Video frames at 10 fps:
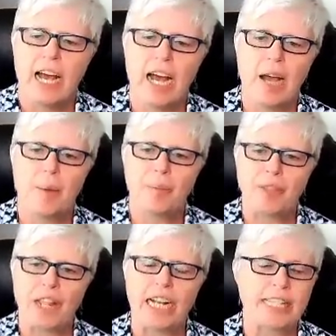Um,
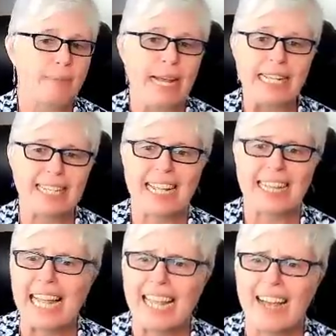and it's amazing
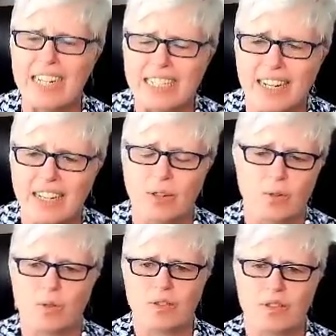that they give it to
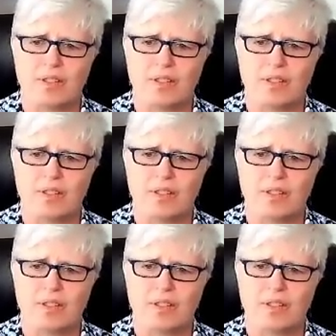you.